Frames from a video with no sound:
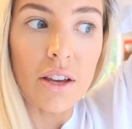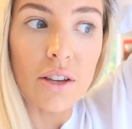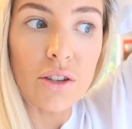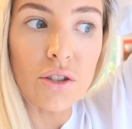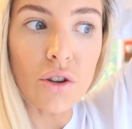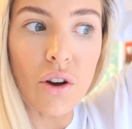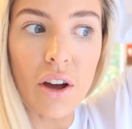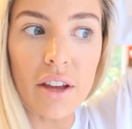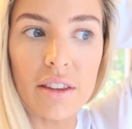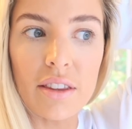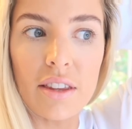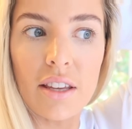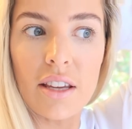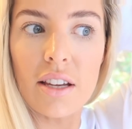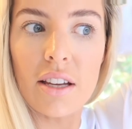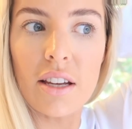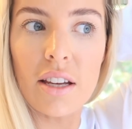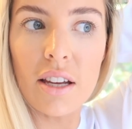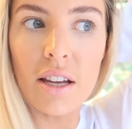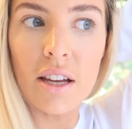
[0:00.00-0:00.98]
So I
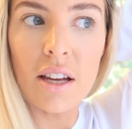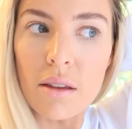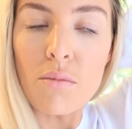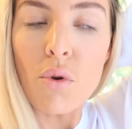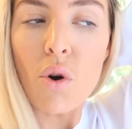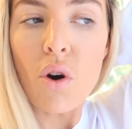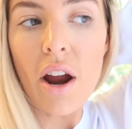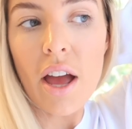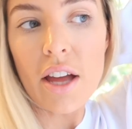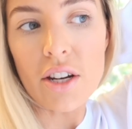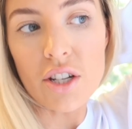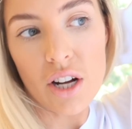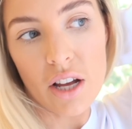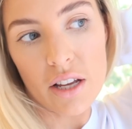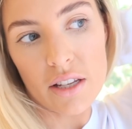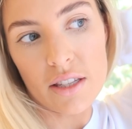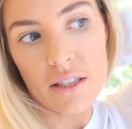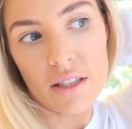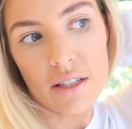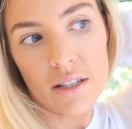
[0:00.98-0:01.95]
think the more I
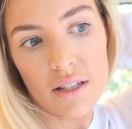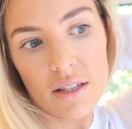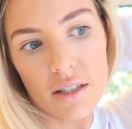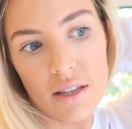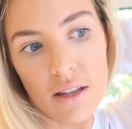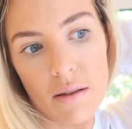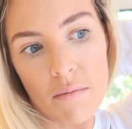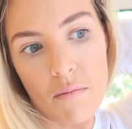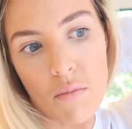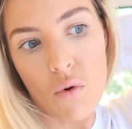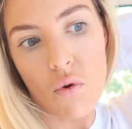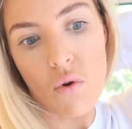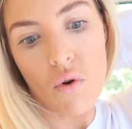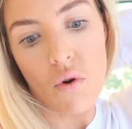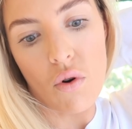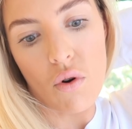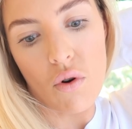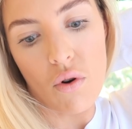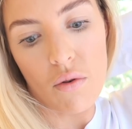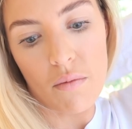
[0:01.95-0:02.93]
adjust, the
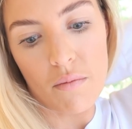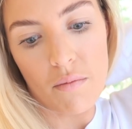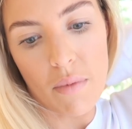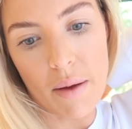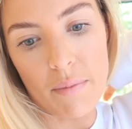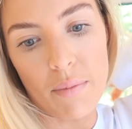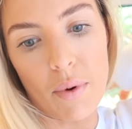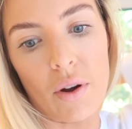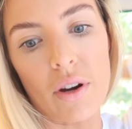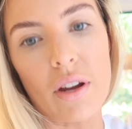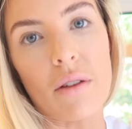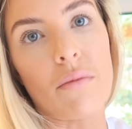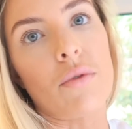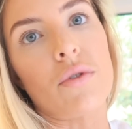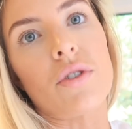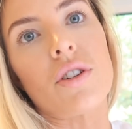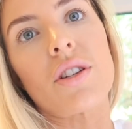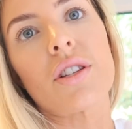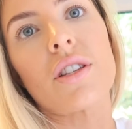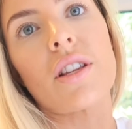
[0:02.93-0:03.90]
more my body
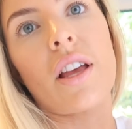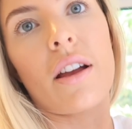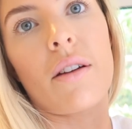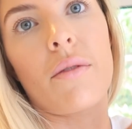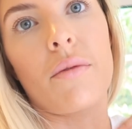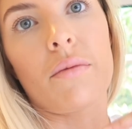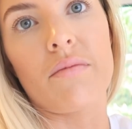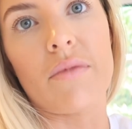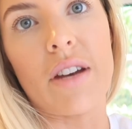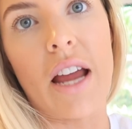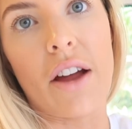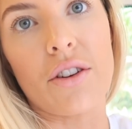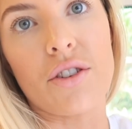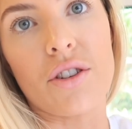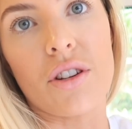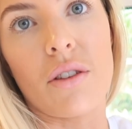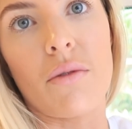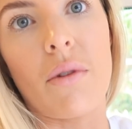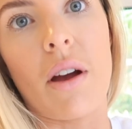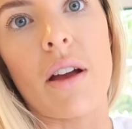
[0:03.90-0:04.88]
will just like naturally